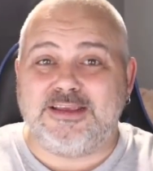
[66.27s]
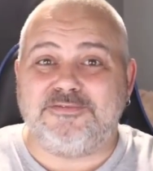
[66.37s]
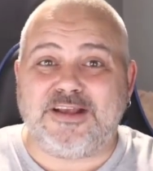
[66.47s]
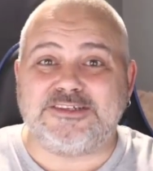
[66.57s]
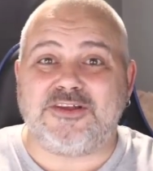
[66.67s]
In
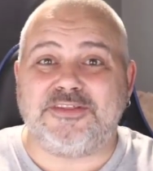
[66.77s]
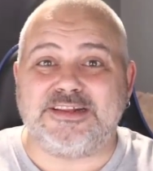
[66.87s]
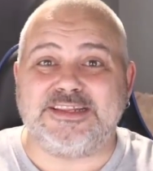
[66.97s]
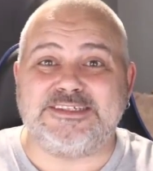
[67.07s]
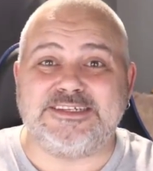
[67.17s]
fact, I
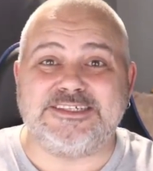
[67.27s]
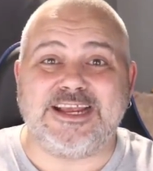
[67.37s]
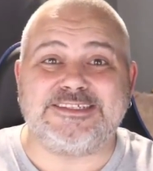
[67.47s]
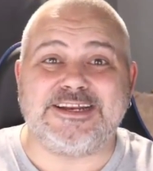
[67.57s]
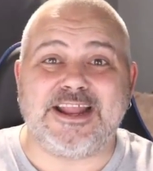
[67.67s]
think this is
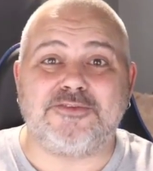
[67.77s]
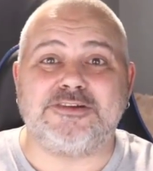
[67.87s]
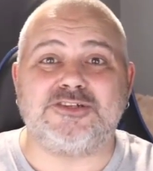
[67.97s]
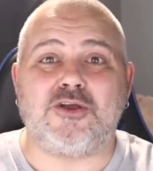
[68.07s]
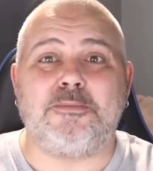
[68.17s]
yet another
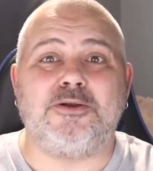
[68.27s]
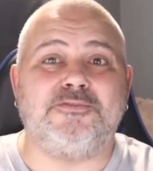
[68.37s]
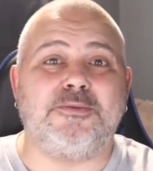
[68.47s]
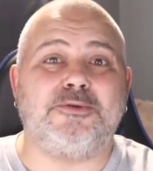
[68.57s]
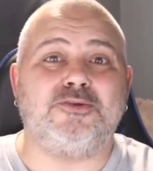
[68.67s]
example
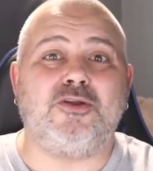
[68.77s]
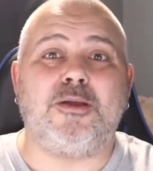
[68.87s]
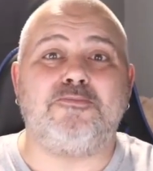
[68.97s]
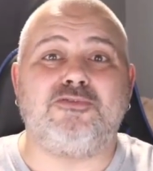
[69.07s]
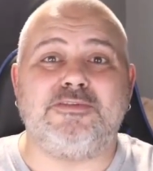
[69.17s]
of the blue
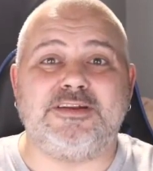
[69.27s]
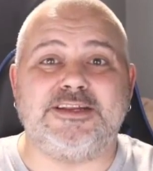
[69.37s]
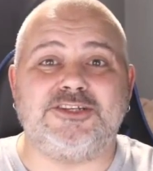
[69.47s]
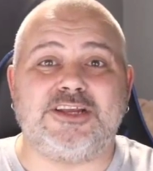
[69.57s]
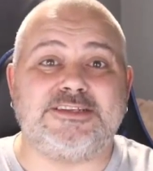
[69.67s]
line privilege,